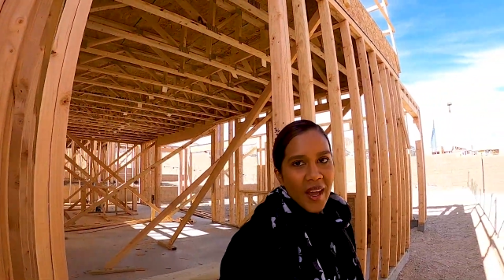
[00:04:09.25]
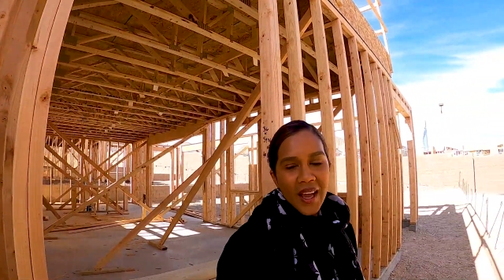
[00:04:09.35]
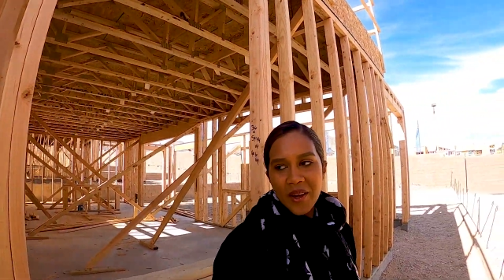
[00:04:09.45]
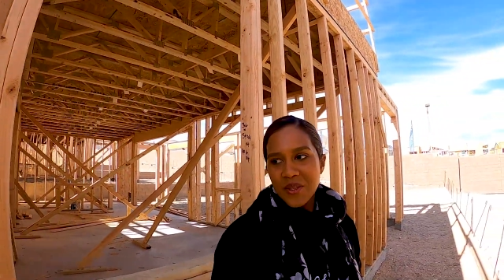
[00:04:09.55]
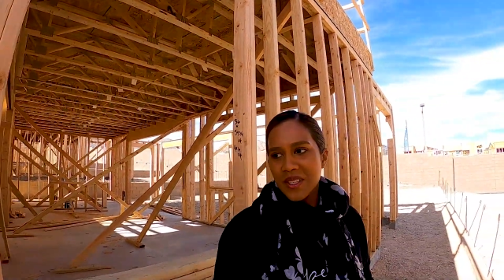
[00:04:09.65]
the
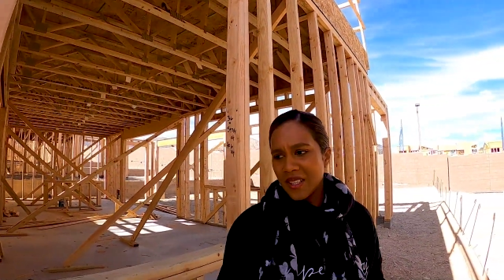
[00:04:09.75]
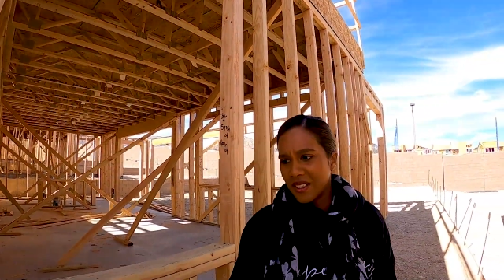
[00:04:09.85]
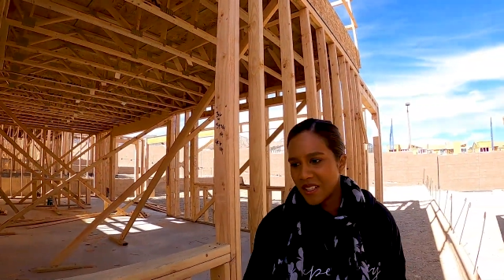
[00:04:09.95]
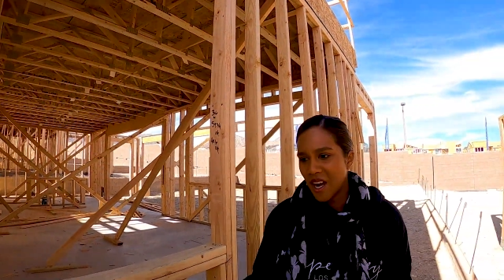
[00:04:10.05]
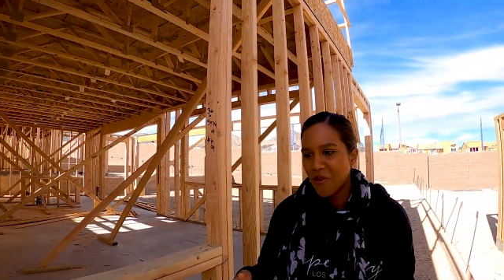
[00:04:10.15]
house
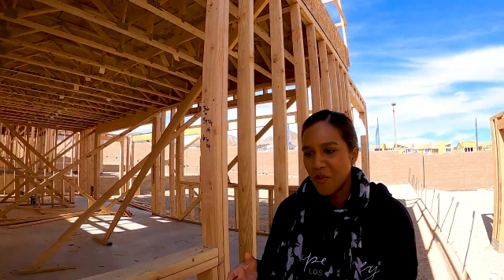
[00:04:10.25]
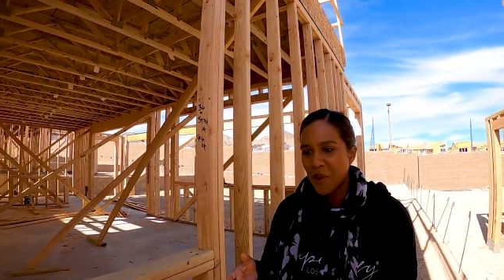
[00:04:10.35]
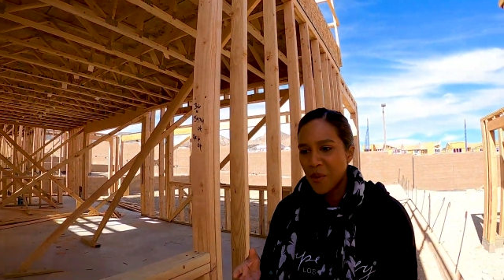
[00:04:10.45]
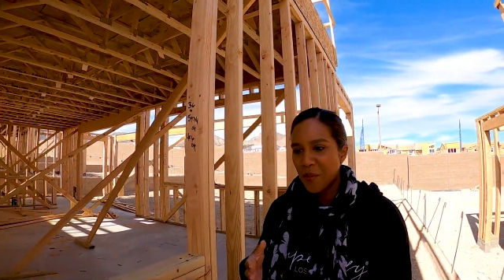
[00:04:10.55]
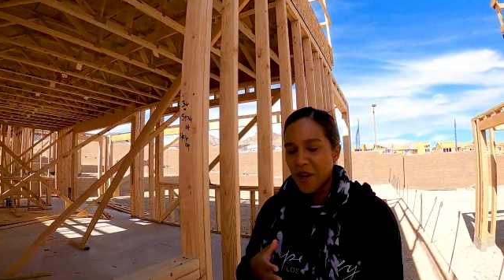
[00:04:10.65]
and i
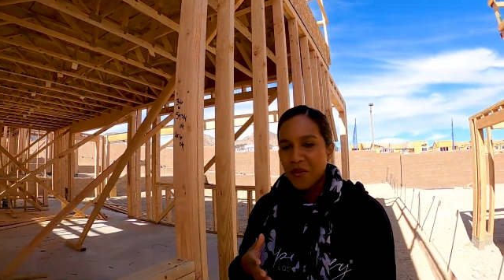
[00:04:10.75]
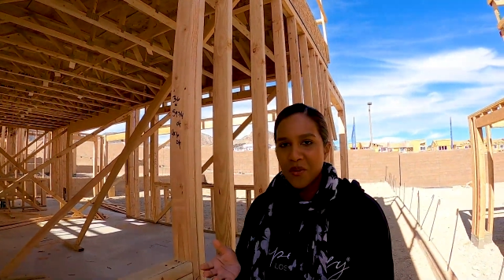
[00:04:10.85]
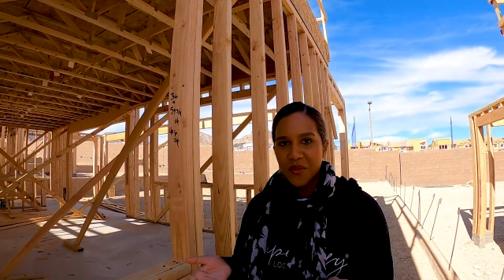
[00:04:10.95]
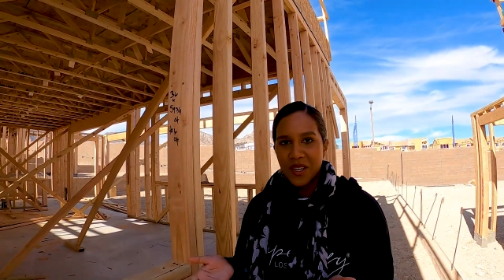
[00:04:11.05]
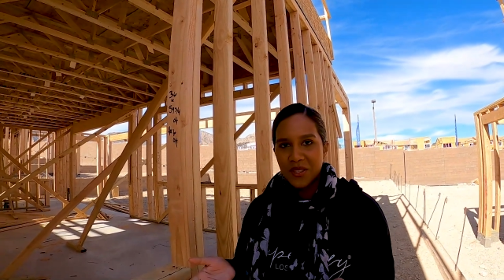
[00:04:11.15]
remember
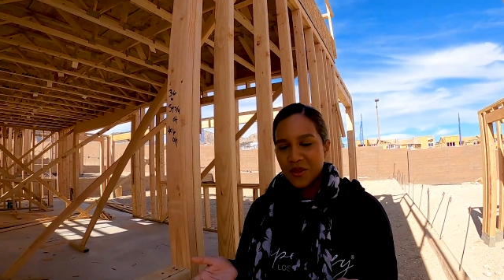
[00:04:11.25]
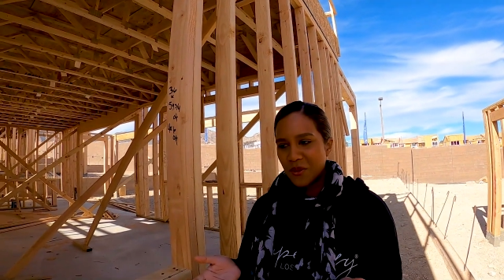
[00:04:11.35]
both of us